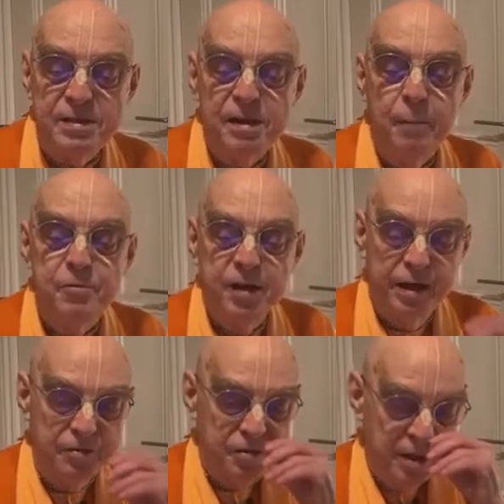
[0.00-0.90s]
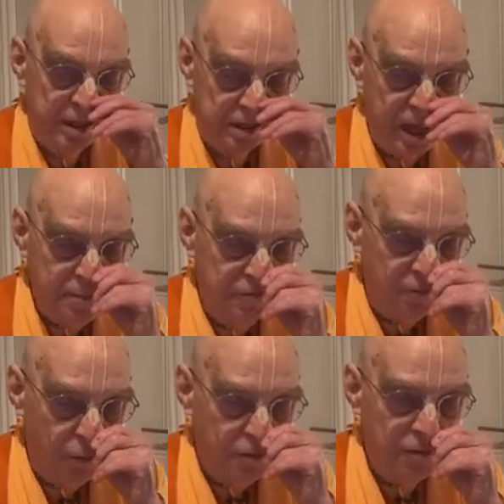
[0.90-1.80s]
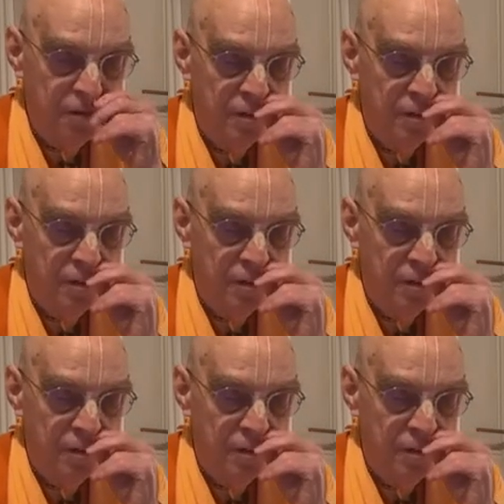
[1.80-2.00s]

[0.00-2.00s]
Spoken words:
subjects came forth